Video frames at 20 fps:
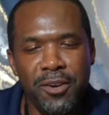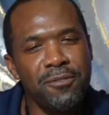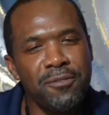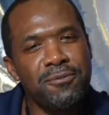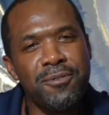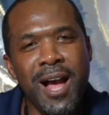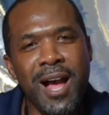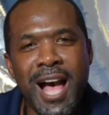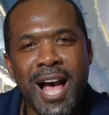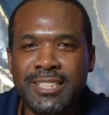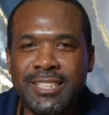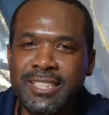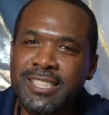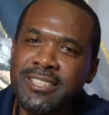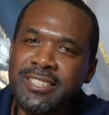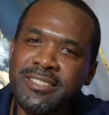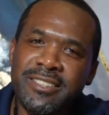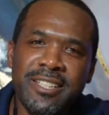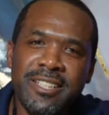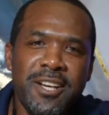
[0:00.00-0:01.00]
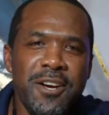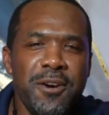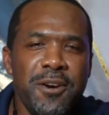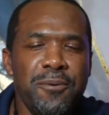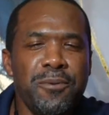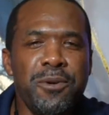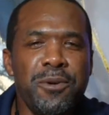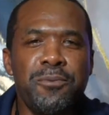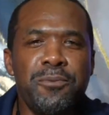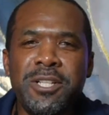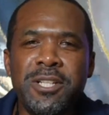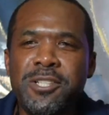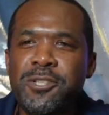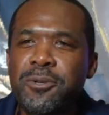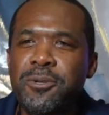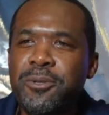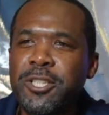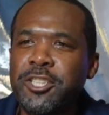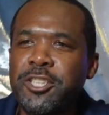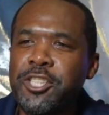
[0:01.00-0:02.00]
Rosalind, we went
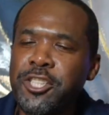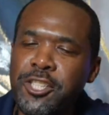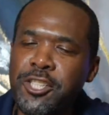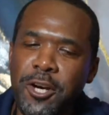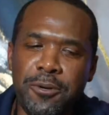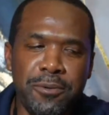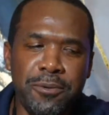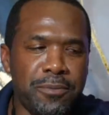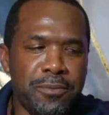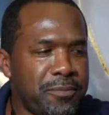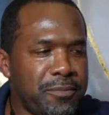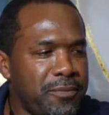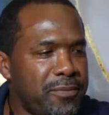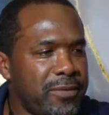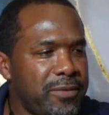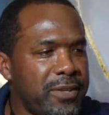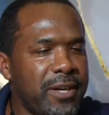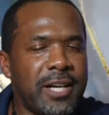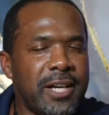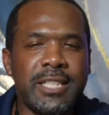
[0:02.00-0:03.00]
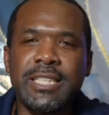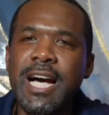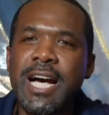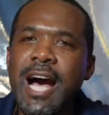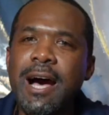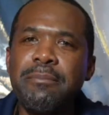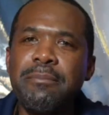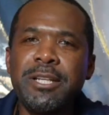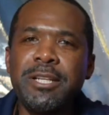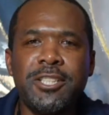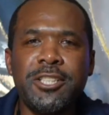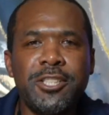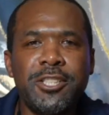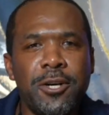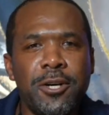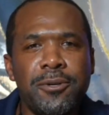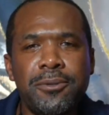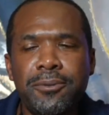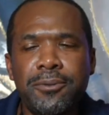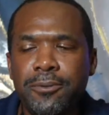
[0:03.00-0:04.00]
to a show, a comedy
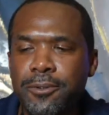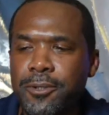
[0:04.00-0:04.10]
show